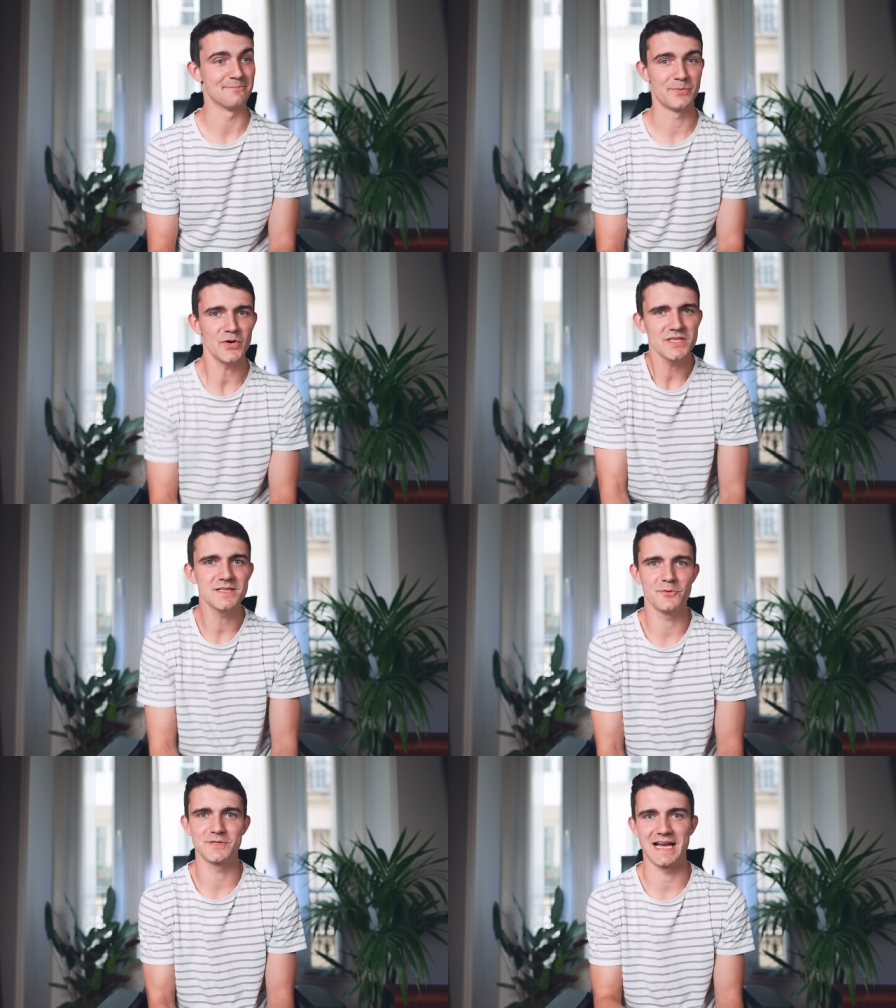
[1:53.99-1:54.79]

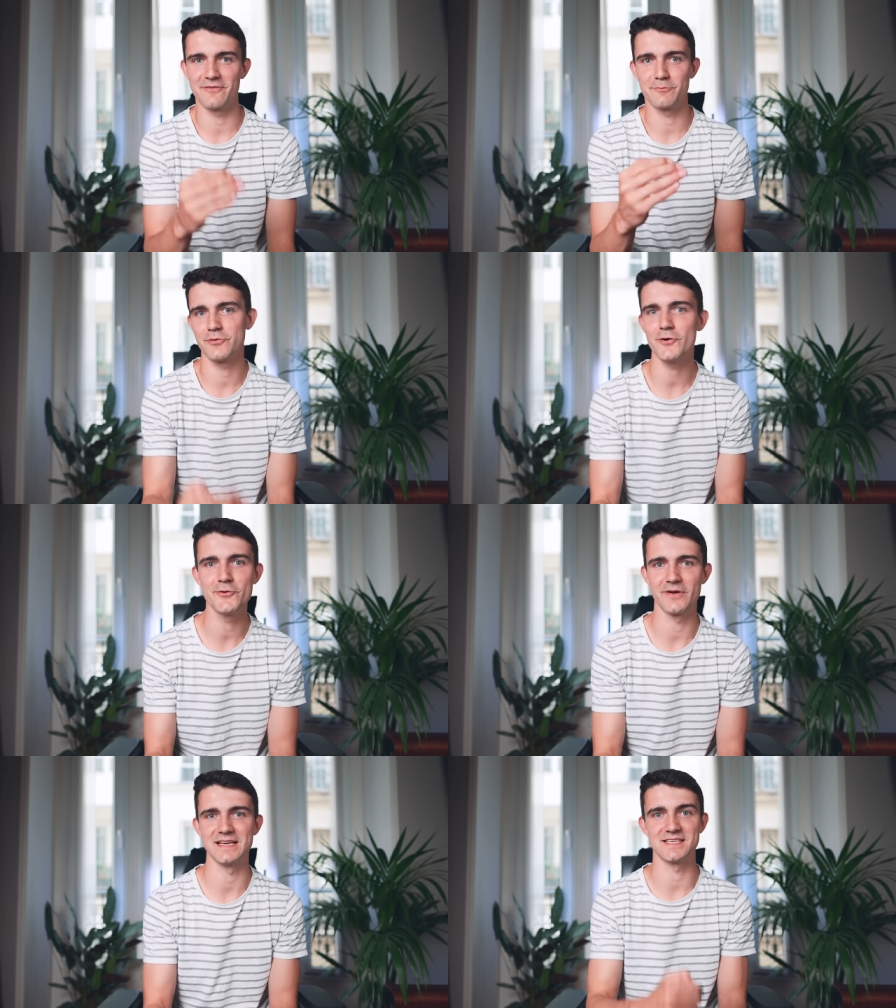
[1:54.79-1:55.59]
impossible to have
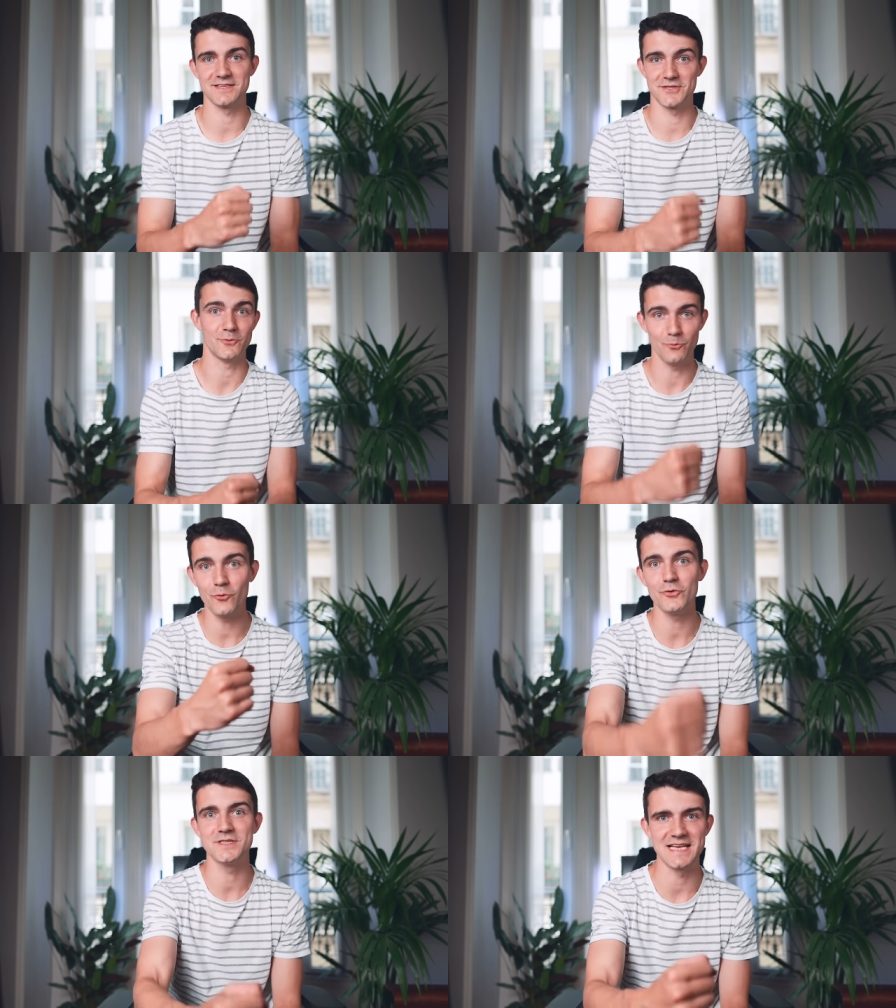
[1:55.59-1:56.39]
progress
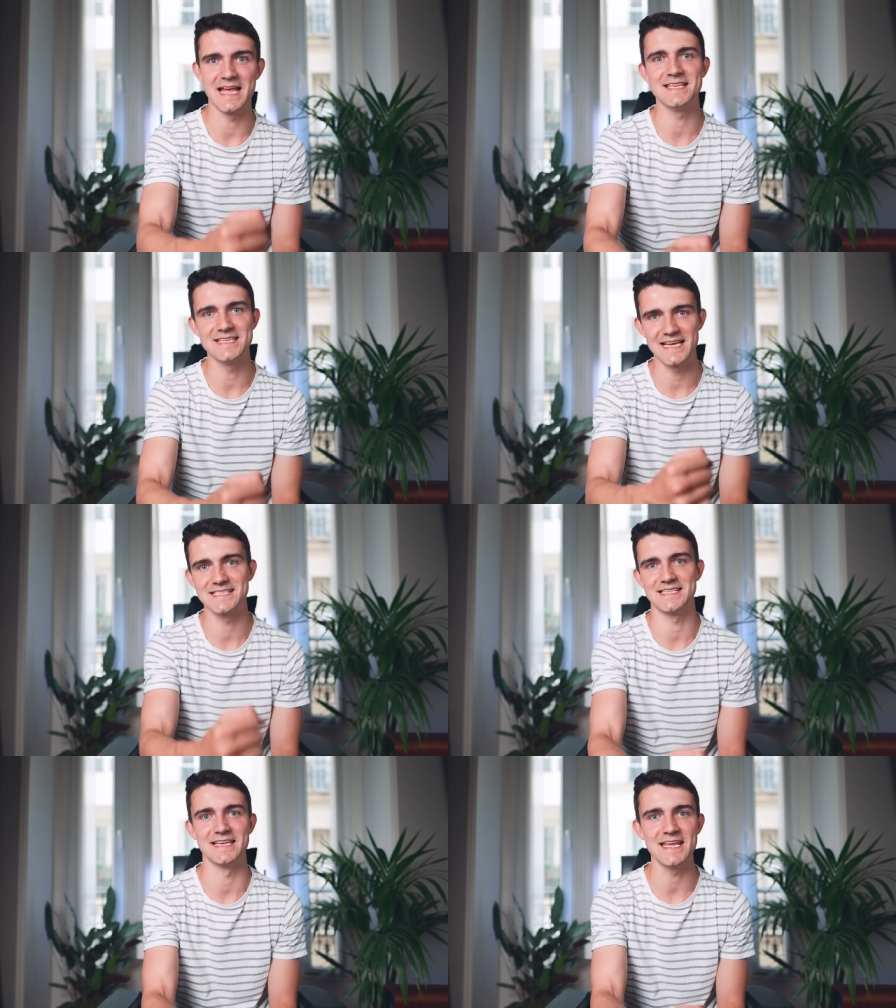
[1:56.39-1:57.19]
towards an end
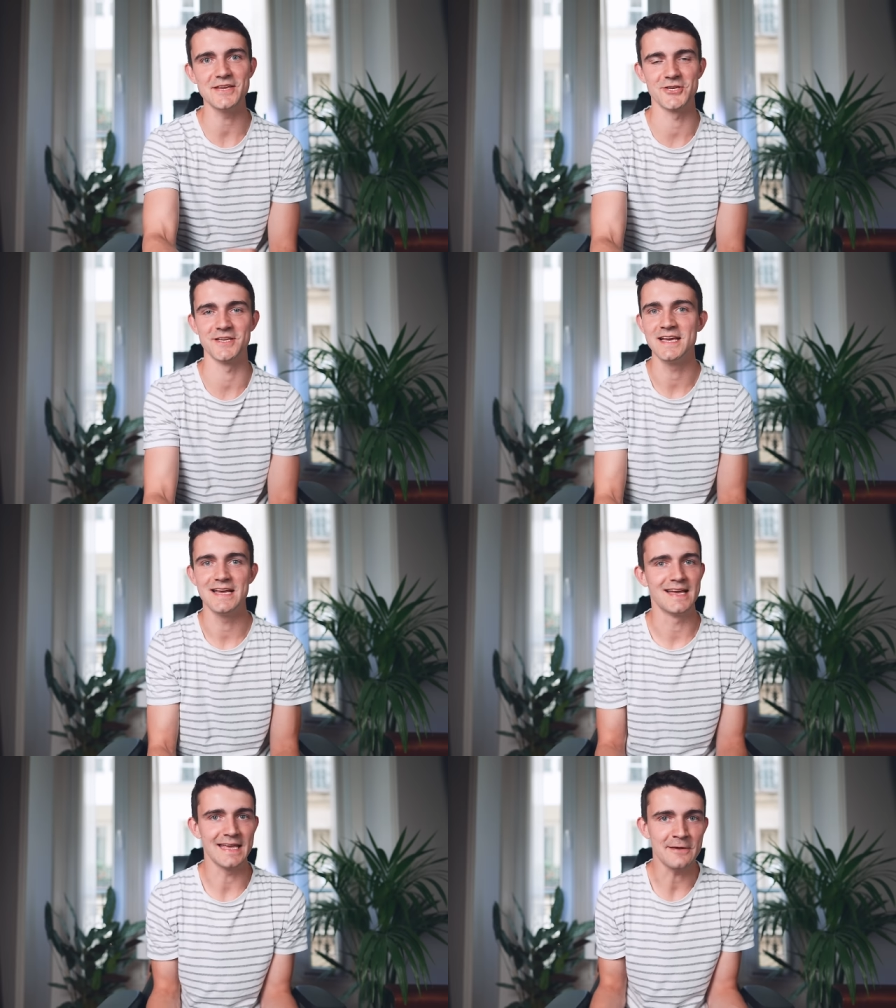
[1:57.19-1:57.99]
destination
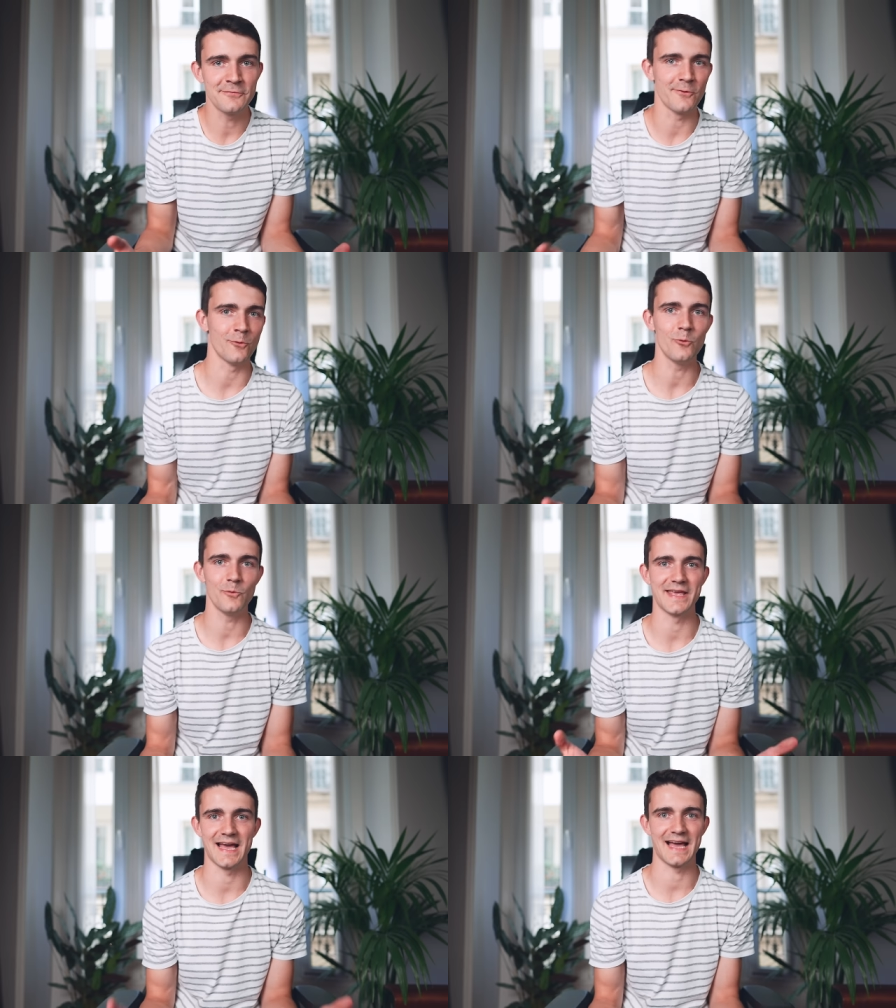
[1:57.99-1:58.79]
if all
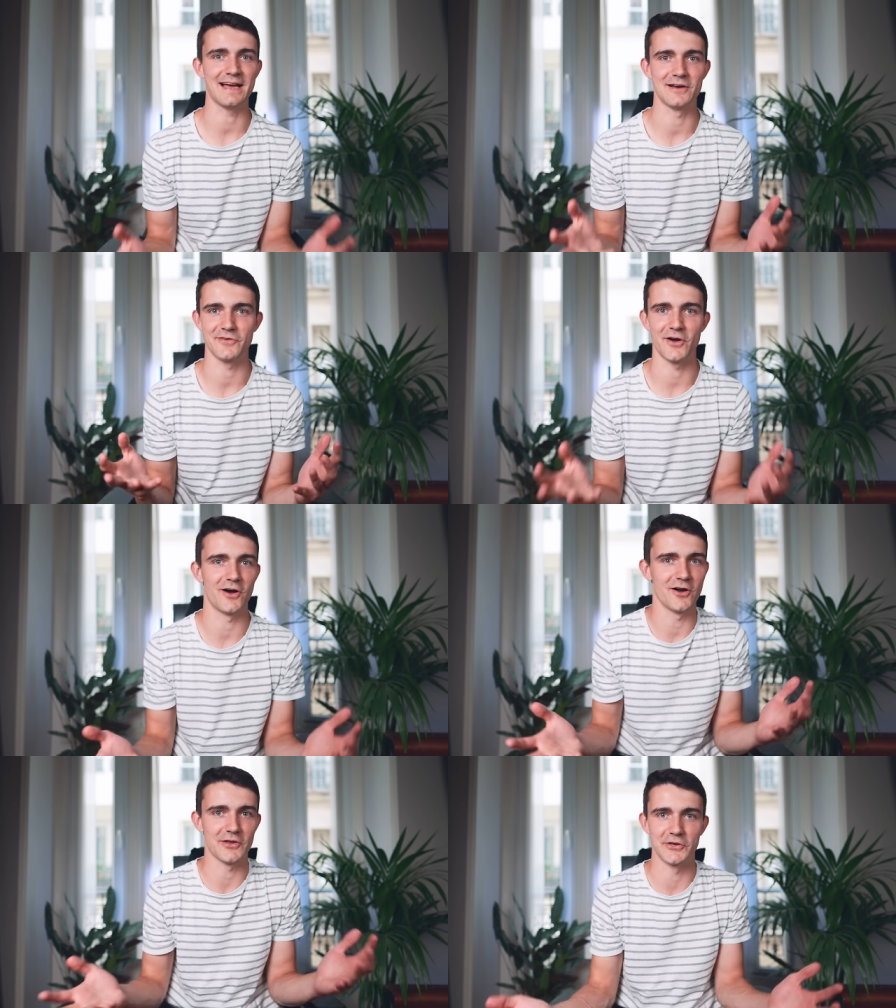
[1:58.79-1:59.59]
we have
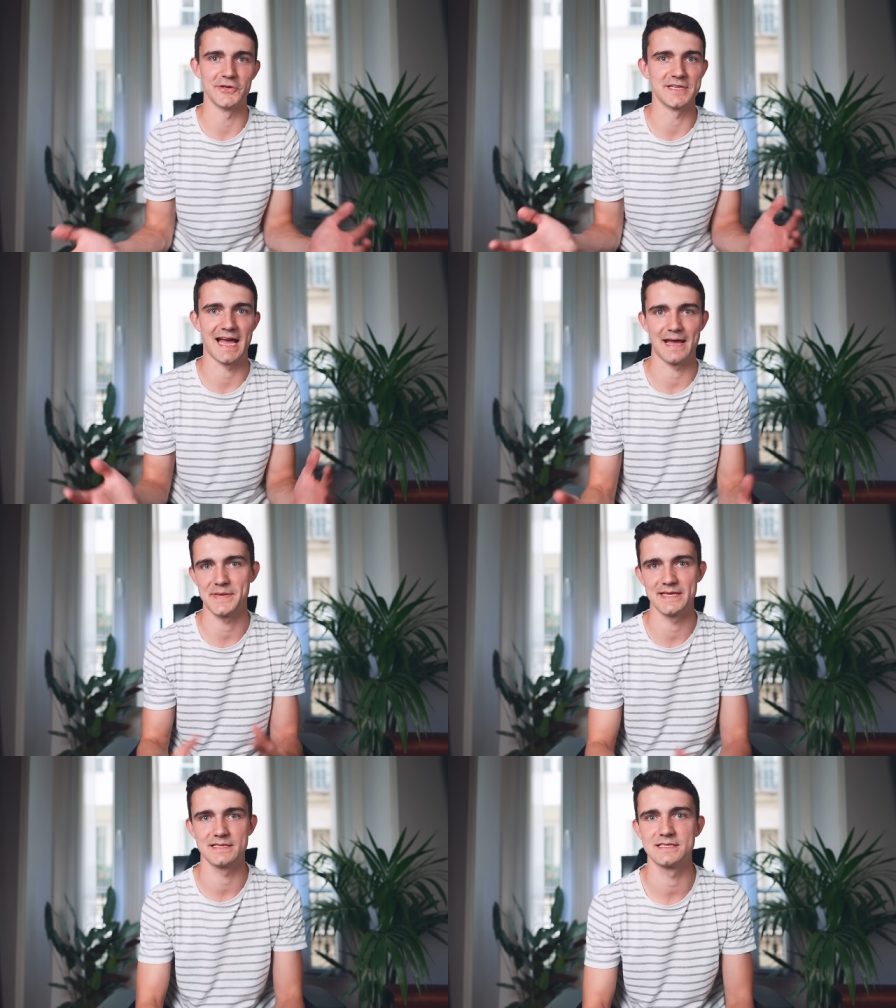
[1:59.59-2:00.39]
are good
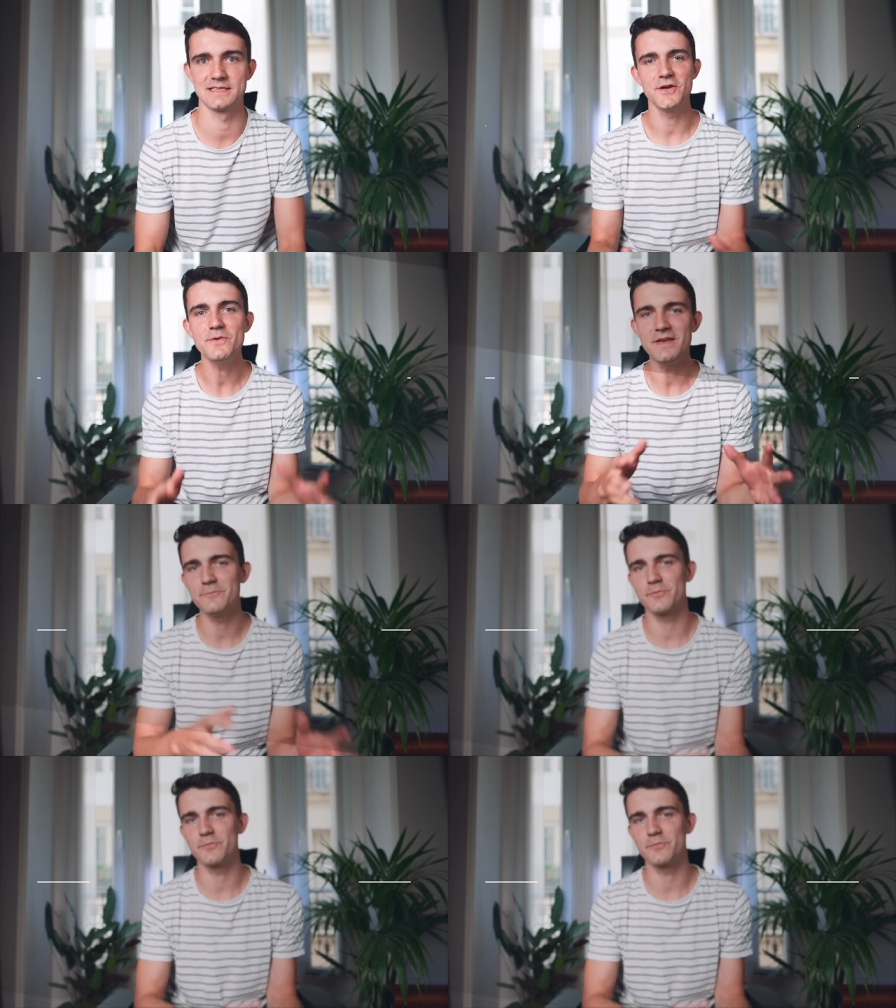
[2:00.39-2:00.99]
habits. So if